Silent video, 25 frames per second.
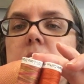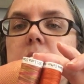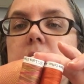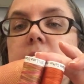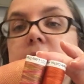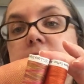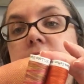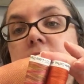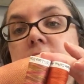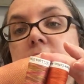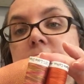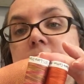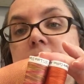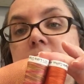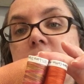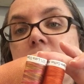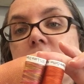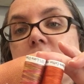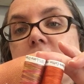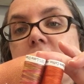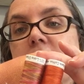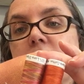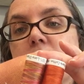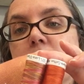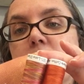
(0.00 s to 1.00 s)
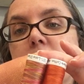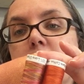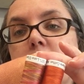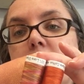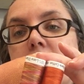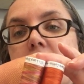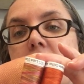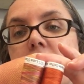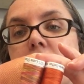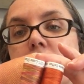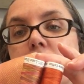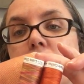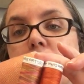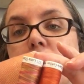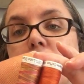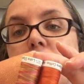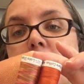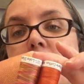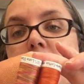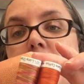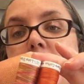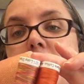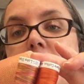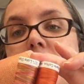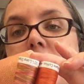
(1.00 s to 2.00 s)
actually the variegated would be kind of cool
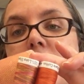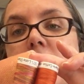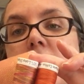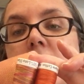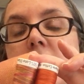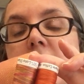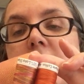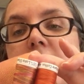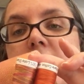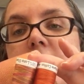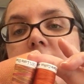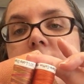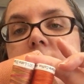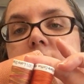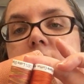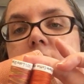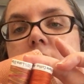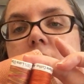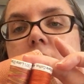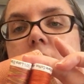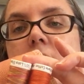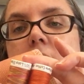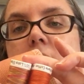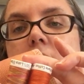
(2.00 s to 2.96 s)
maybe for the leaves.